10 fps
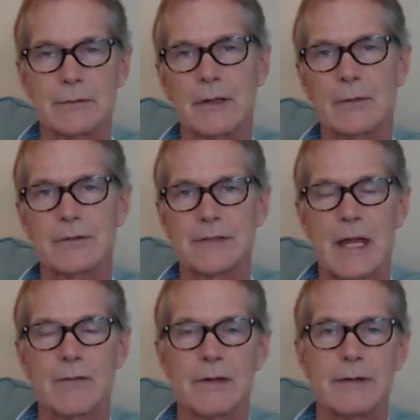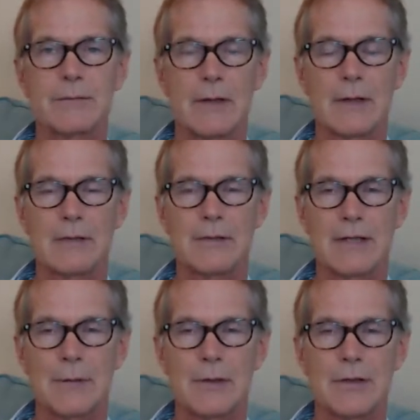In other words, every
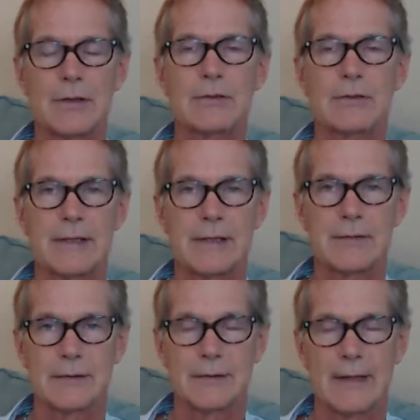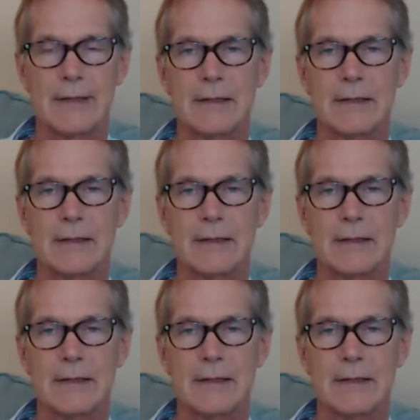time we give a